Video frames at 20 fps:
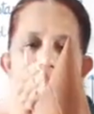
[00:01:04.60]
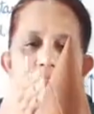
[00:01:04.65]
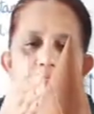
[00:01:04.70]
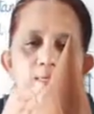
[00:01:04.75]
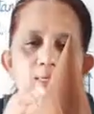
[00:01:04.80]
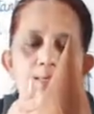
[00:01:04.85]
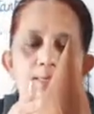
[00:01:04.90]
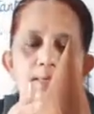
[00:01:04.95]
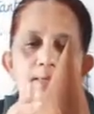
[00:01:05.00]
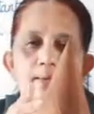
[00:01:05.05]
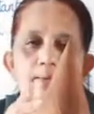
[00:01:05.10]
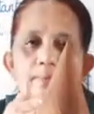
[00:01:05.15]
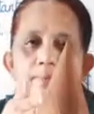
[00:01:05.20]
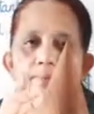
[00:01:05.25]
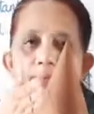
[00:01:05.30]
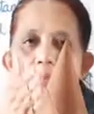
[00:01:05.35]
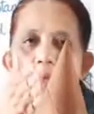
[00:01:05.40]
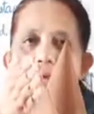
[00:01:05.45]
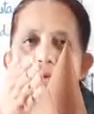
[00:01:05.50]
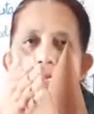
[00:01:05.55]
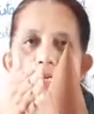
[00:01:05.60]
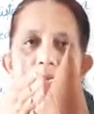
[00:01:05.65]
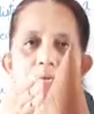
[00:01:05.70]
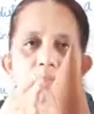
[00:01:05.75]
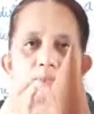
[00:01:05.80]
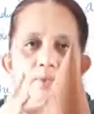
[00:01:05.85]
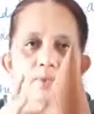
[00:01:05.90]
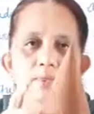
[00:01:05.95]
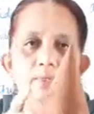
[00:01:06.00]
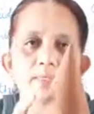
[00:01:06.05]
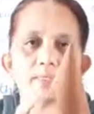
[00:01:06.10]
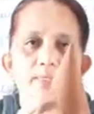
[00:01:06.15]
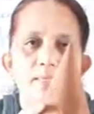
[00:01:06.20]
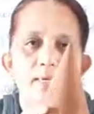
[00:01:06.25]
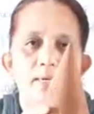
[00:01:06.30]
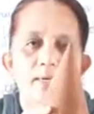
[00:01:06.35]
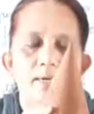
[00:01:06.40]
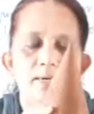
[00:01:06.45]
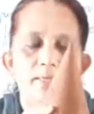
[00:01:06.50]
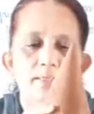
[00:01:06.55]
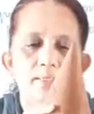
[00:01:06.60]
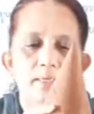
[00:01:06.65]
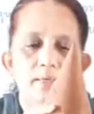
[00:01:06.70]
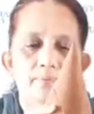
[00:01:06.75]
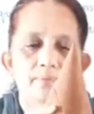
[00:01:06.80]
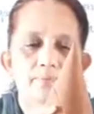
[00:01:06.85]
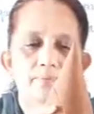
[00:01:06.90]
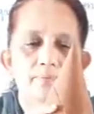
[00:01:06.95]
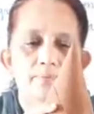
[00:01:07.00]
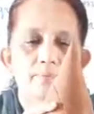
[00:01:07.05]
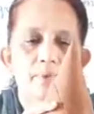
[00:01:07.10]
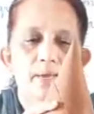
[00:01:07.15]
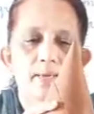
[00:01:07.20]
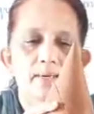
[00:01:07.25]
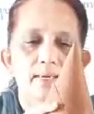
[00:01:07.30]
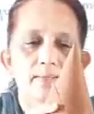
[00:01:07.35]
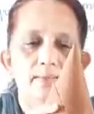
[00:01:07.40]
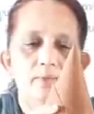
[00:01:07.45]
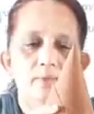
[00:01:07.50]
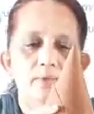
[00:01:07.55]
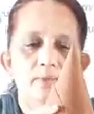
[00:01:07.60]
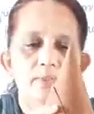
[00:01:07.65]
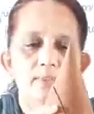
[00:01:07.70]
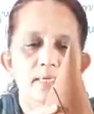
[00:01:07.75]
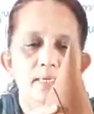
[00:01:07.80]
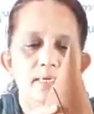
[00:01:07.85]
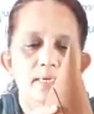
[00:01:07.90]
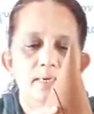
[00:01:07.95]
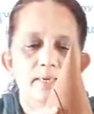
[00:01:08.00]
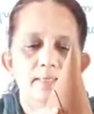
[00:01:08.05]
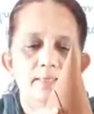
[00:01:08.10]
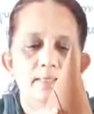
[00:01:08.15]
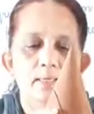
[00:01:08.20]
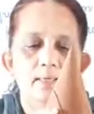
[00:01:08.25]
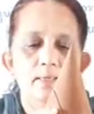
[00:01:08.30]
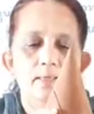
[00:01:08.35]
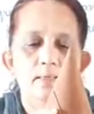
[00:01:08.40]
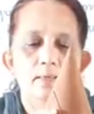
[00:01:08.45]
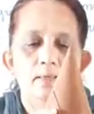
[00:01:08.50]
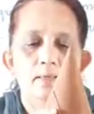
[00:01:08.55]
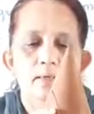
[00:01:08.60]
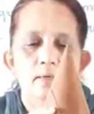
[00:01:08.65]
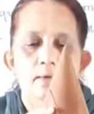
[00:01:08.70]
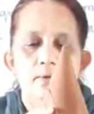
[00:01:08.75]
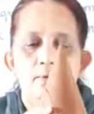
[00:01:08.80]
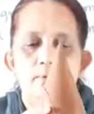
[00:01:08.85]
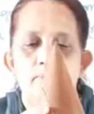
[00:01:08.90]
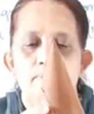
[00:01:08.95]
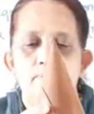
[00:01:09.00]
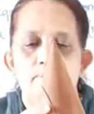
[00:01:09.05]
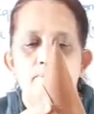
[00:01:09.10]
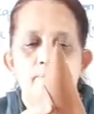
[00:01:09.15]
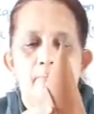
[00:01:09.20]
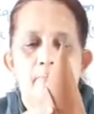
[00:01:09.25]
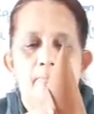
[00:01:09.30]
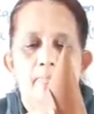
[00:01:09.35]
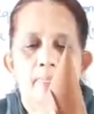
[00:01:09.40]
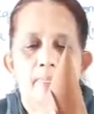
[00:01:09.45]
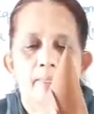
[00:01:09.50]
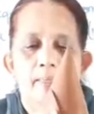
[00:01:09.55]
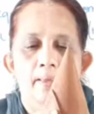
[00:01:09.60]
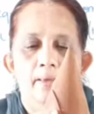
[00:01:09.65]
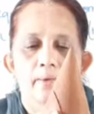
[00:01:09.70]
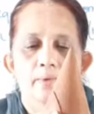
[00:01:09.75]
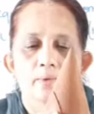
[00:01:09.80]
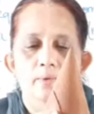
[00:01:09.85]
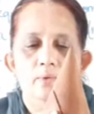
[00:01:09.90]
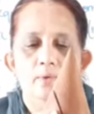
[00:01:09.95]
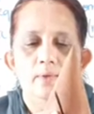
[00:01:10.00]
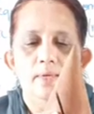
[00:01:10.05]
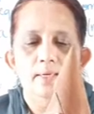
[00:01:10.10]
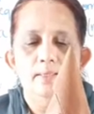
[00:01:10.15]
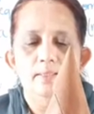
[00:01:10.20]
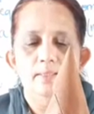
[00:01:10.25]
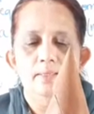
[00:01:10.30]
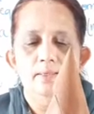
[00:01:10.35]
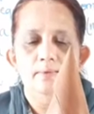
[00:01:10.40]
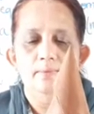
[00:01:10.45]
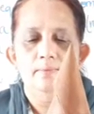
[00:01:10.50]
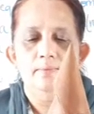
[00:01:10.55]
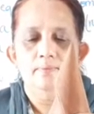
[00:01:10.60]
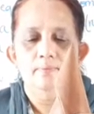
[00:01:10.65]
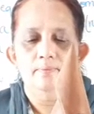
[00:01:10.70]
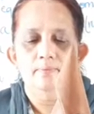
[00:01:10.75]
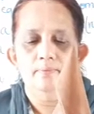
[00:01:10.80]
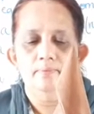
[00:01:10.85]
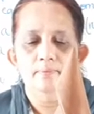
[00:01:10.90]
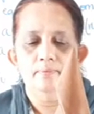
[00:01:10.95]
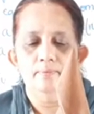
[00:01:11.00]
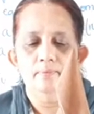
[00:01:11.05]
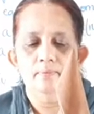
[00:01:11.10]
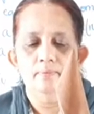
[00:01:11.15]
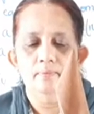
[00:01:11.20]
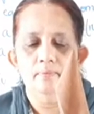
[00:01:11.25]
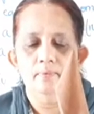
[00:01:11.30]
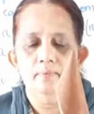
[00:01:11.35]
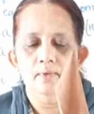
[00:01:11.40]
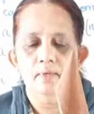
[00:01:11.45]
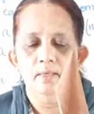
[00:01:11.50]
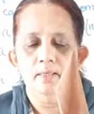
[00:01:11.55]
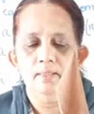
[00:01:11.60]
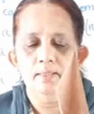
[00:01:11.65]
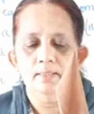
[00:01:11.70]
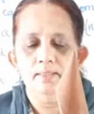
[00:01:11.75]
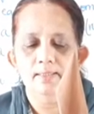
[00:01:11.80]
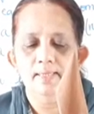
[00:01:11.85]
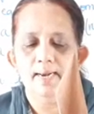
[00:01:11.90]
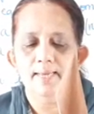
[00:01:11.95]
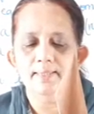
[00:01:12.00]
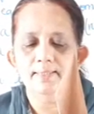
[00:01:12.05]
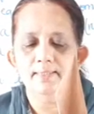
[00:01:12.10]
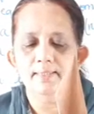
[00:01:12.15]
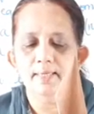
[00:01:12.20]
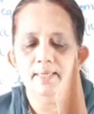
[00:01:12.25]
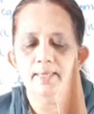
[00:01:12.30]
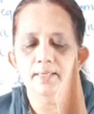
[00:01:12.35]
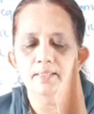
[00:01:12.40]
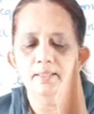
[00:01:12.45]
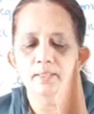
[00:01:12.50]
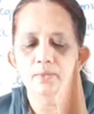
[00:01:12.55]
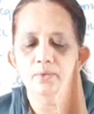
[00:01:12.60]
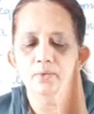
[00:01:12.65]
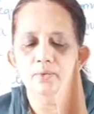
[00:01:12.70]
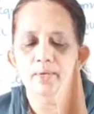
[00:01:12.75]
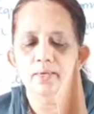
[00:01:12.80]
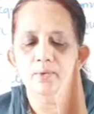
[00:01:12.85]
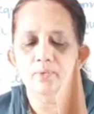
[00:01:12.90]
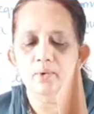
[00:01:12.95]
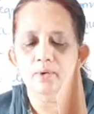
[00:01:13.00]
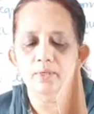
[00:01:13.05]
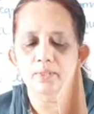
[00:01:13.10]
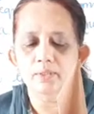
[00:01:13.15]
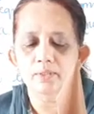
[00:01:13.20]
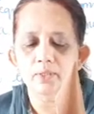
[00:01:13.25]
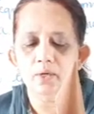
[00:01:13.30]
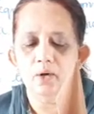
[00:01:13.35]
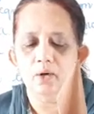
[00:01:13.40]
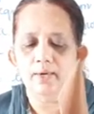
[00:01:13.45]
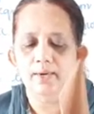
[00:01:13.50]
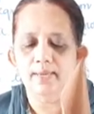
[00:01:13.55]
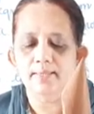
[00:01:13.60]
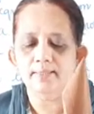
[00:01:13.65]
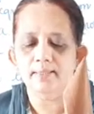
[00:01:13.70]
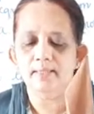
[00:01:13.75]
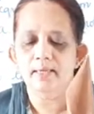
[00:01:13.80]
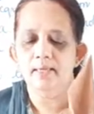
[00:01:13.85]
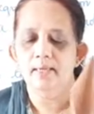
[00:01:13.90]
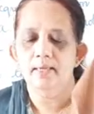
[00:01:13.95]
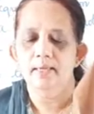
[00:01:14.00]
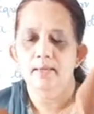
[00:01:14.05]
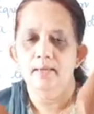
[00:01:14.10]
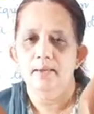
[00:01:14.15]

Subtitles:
it parallel to the generator. Parallel to the generator, you get slicing it. You get what is called as a